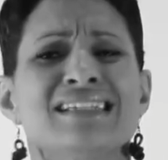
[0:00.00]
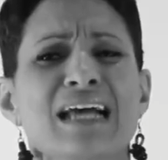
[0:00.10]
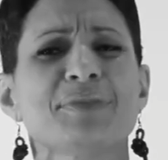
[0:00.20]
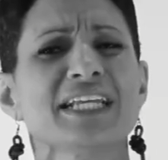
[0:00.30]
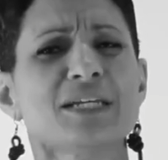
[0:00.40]

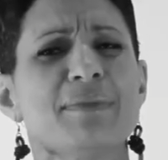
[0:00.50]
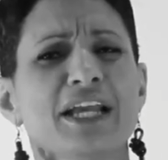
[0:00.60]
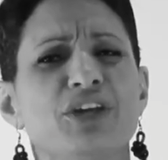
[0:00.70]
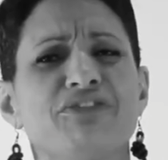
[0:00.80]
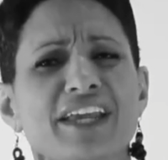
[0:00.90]
something to
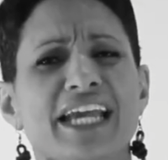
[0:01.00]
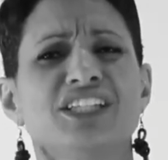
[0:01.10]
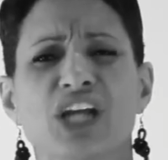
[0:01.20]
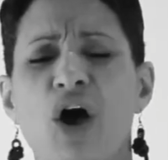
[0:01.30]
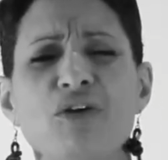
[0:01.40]
make you
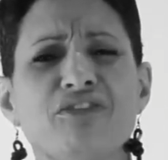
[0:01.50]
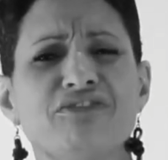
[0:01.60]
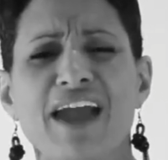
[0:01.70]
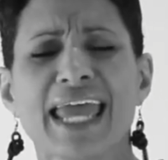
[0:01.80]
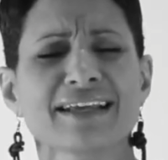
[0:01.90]
forget your
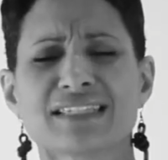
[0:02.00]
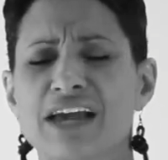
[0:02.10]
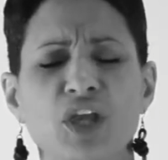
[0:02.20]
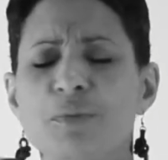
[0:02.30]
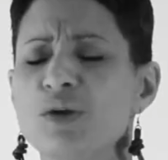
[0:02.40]
own failings.
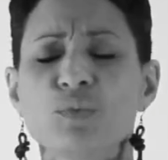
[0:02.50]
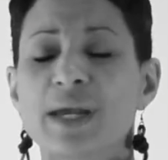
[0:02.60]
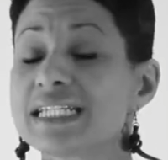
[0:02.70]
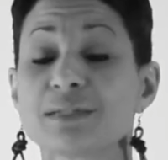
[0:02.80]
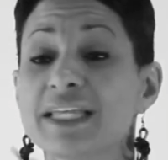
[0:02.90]
Have you been
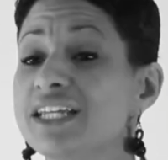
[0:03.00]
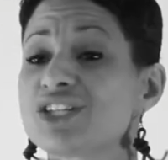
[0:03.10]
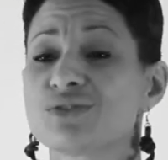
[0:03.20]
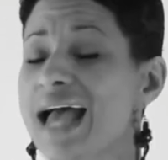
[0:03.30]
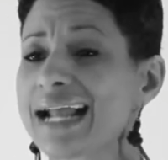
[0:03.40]
reasonably
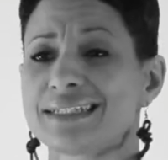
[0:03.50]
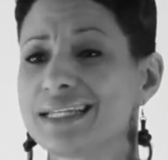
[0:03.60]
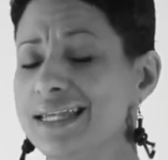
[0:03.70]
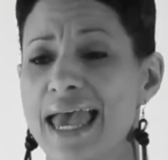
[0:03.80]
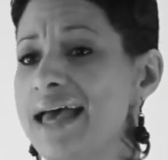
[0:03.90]

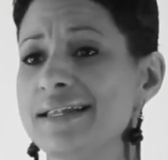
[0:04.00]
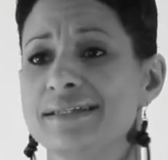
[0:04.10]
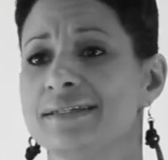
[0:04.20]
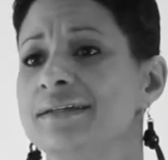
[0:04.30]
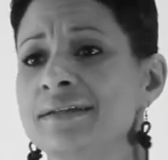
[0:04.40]
distracted
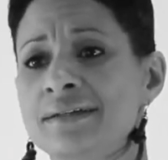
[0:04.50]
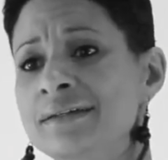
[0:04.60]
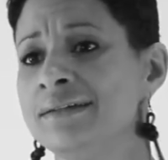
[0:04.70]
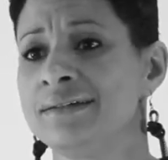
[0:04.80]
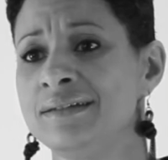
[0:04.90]
yet
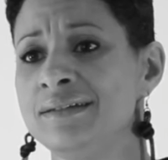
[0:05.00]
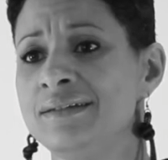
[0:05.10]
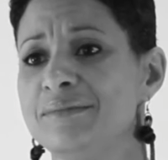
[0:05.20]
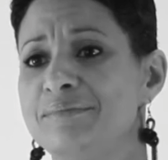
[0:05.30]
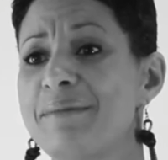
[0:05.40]

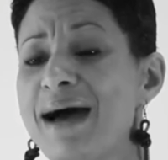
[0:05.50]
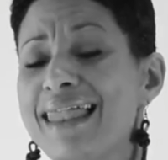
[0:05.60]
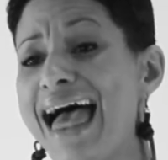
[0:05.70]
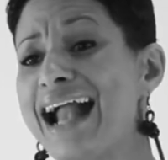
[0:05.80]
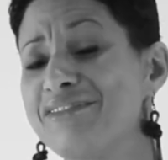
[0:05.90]
by
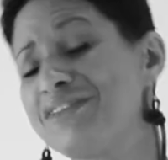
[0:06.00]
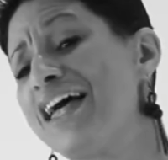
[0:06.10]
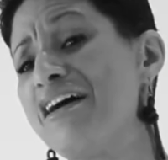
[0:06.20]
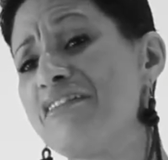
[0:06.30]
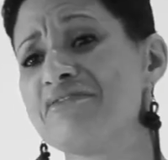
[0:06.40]
my lack of
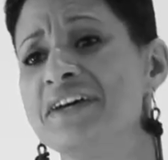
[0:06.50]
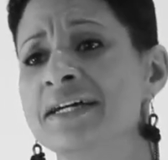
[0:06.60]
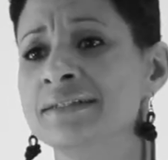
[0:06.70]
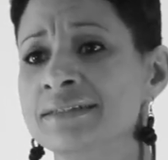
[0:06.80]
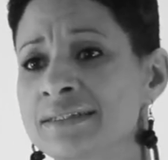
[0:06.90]
love?
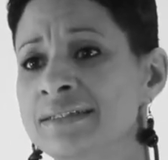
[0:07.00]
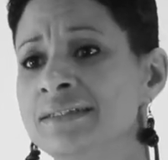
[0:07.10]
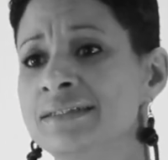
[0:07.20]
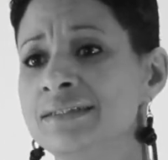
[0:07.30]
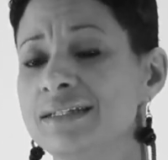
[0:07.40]

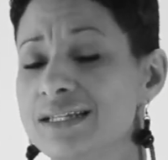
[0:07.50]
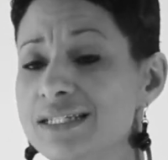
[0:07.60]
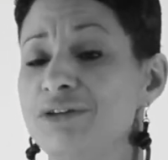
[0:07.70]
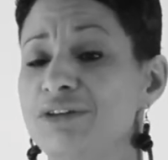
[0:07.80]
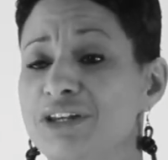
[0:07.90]

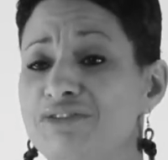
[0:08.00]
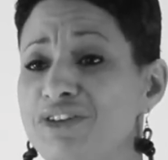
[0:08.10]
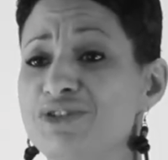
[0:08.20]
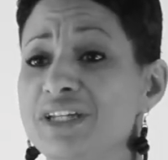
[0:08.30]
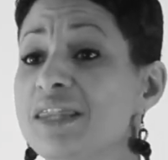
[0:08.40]
Continued
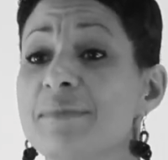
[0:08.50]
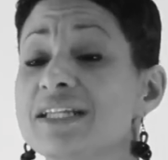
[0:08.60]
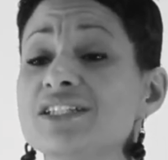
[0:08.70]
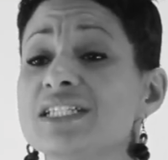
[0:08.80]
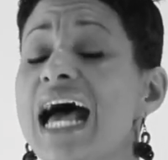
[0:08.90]
confusion in the
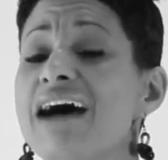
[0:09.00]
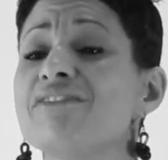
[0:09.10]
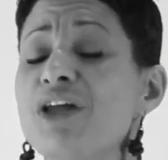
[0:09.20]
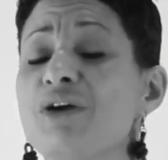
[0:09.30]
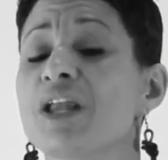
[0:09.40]
messages
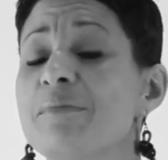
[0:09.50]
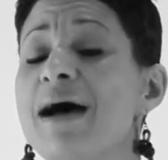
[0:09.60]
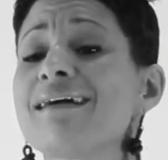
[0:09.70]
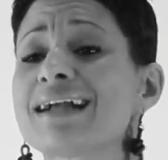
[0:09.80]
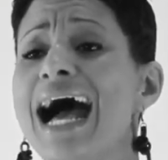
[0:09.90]
I've learned about